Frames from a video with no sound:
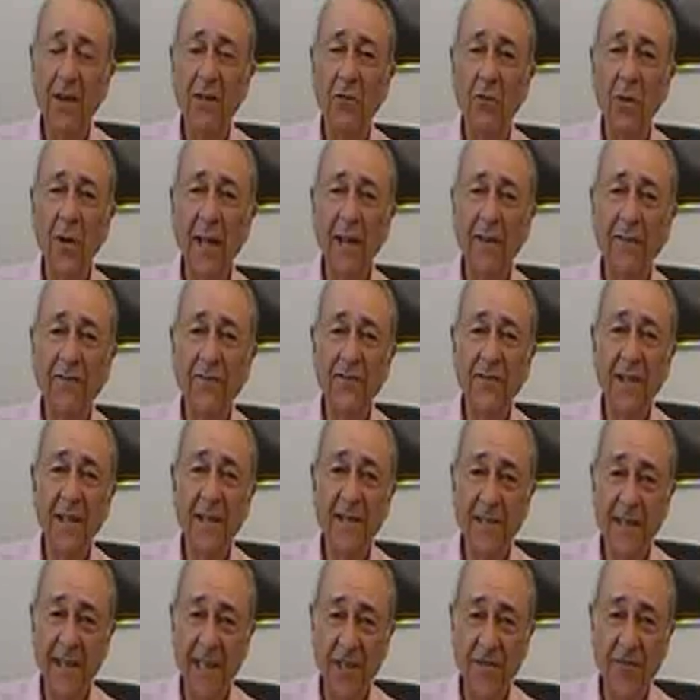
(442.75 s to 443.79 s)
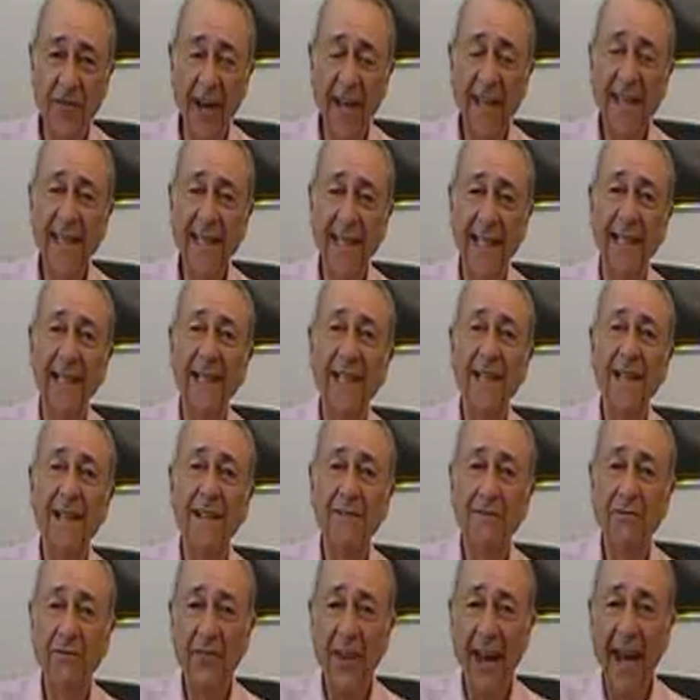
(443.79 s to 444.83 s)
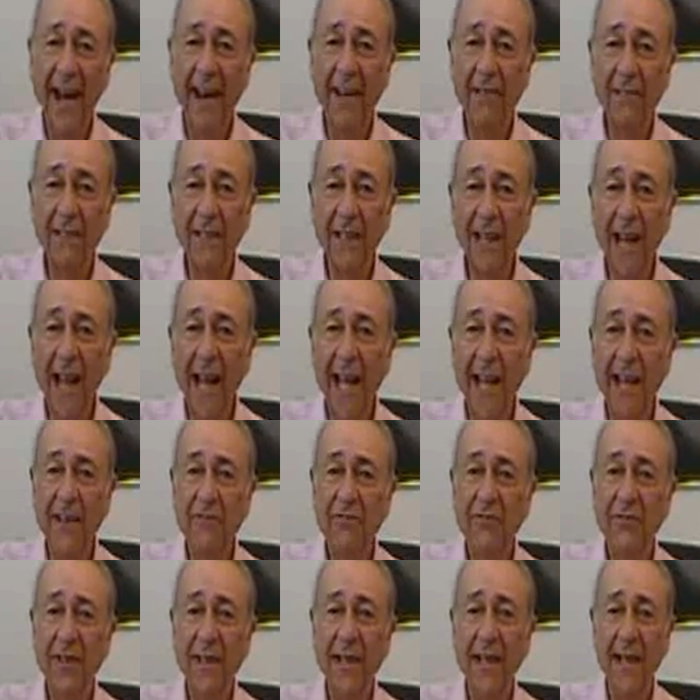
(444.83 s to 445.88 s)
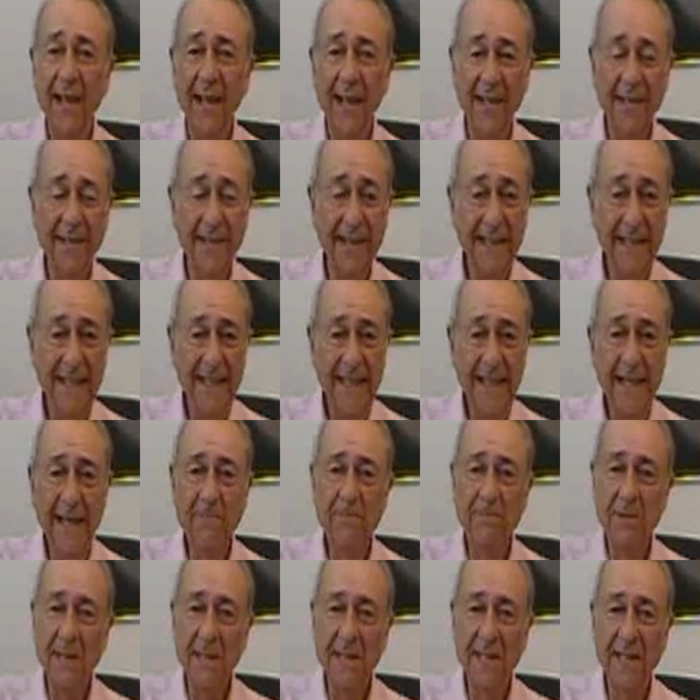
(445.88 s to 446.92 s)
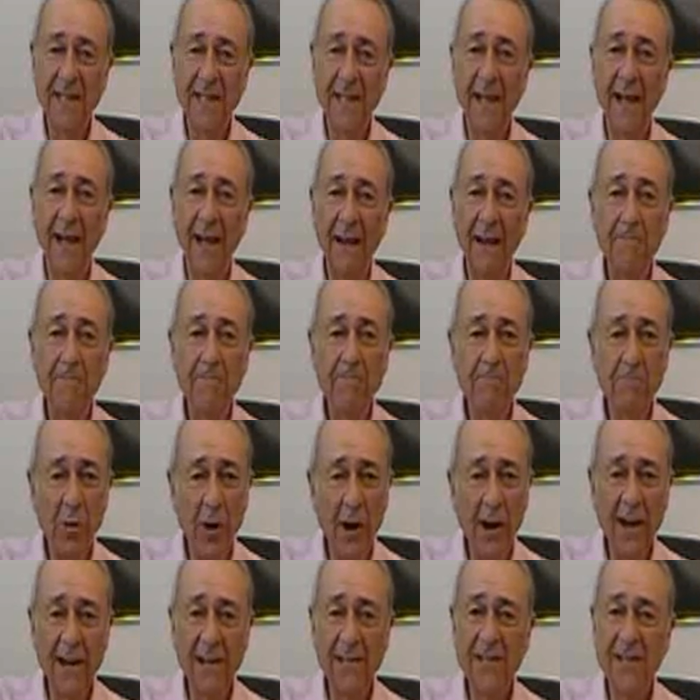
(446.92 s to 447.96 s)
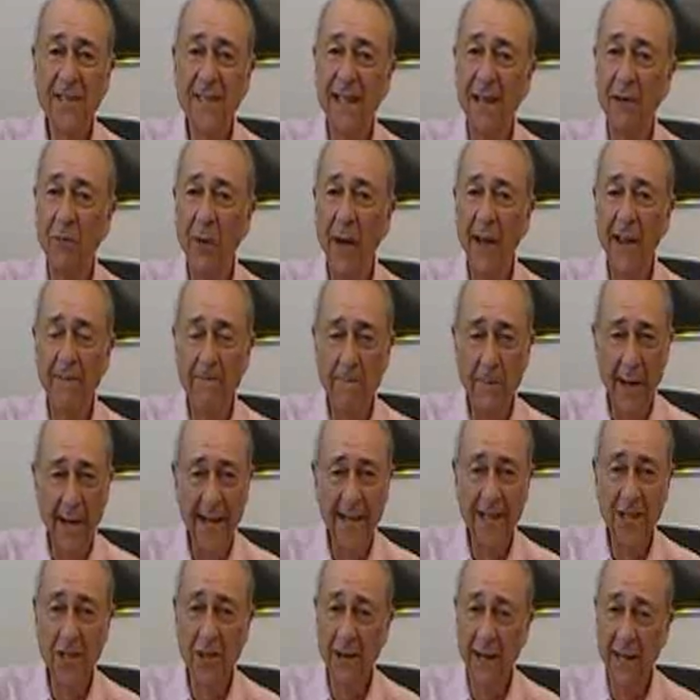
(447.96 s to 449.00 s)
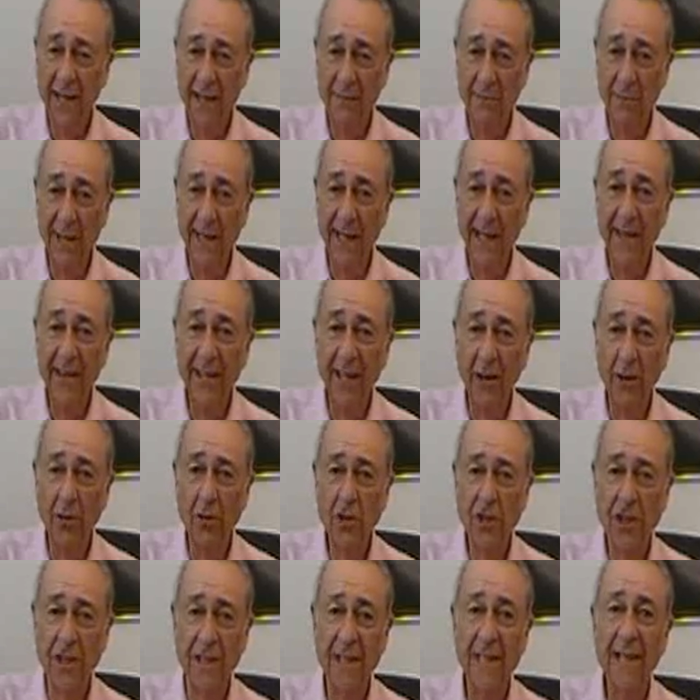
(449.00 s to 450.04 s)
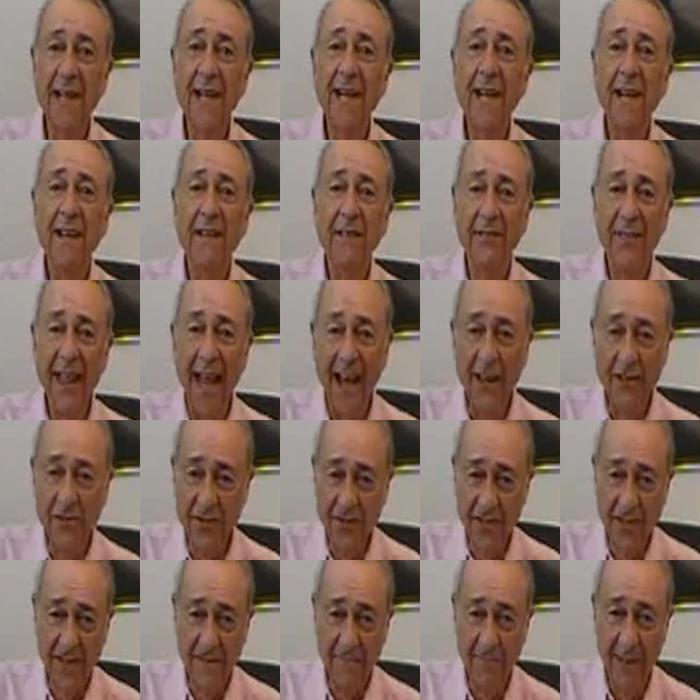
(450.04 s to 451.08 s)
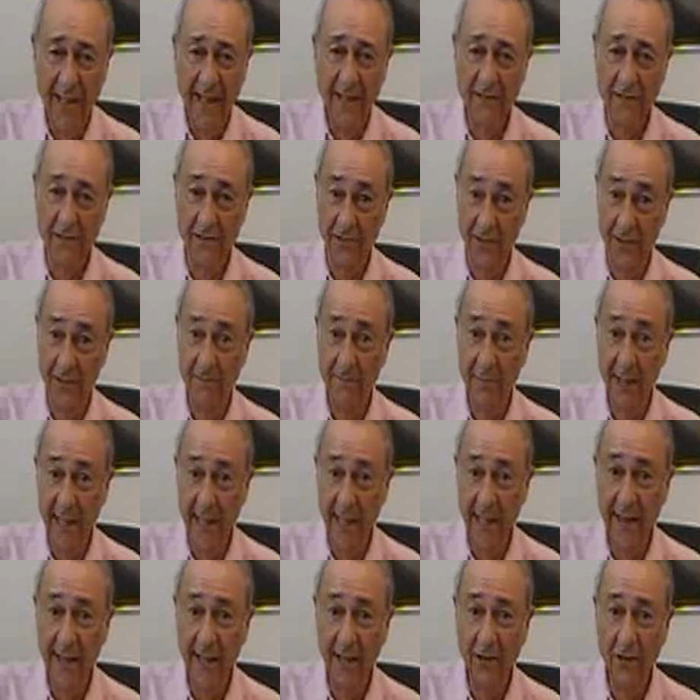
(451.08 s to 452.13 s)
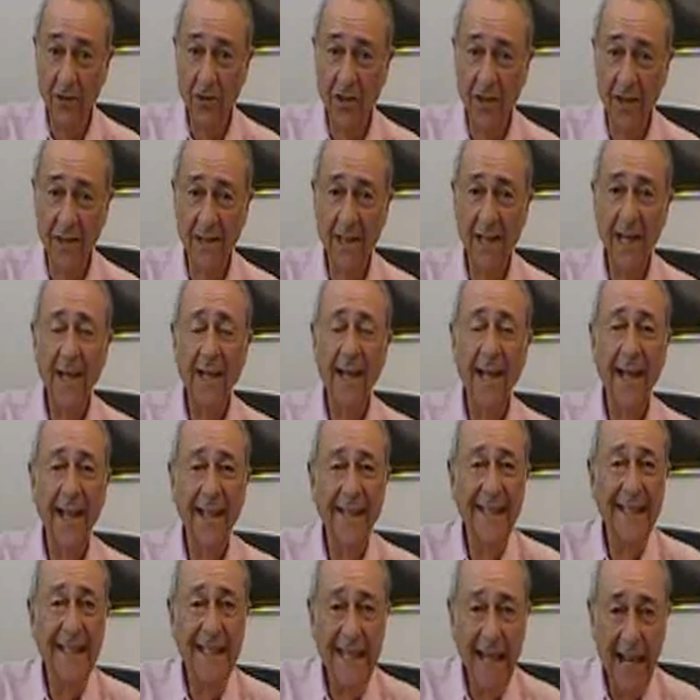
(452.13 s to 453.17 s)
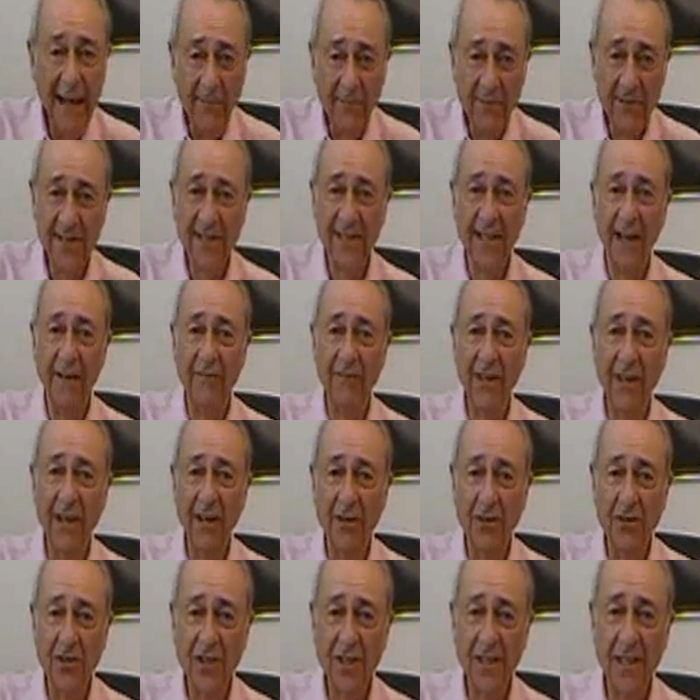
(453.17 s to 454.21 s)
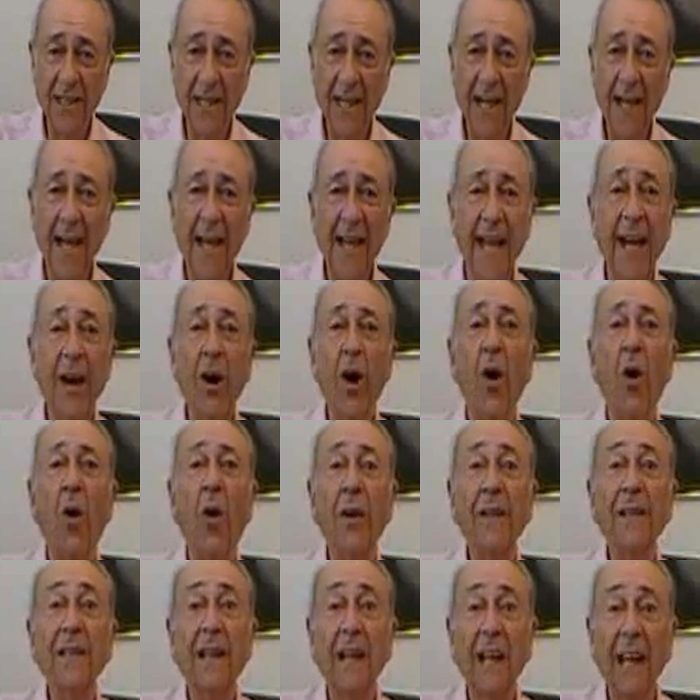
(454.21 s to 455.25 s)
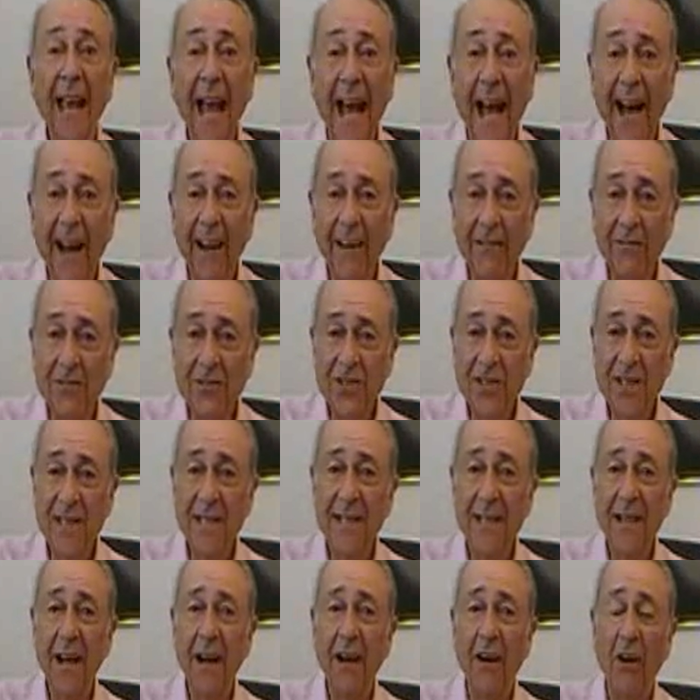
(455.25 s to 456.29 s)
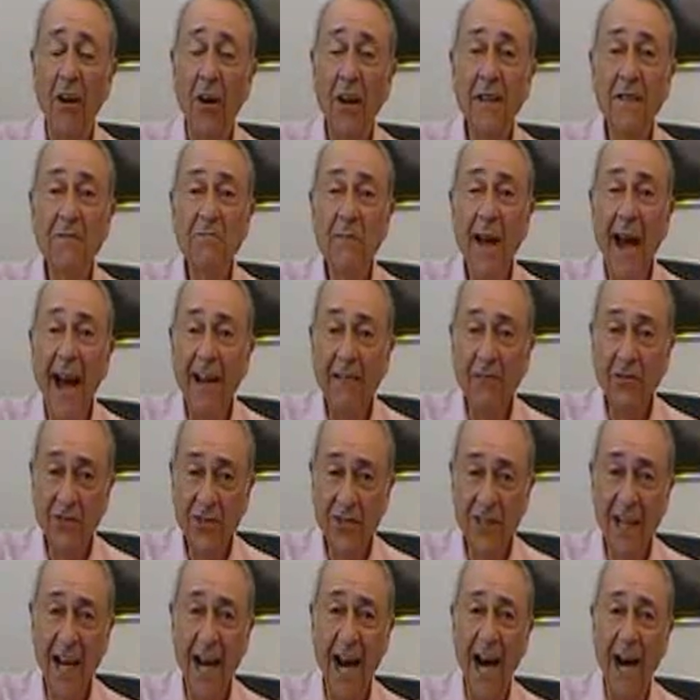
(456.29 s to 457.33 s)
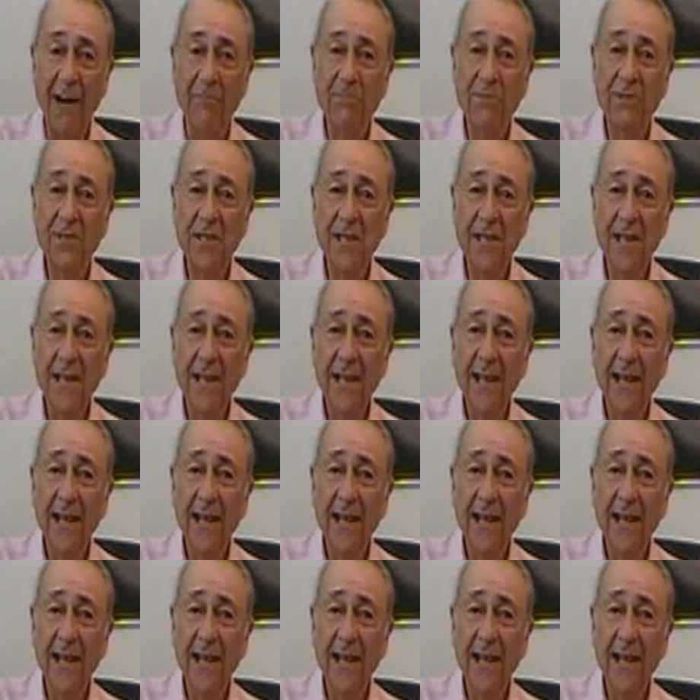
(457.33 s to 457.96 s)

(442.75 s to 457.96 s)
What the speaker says: We have, since Viking, found life in the deepest parts that we have penetrated beneath the ocean, thousands of meters beneath the ocean, in the depths of the ocean, on clouds, on mountaintops.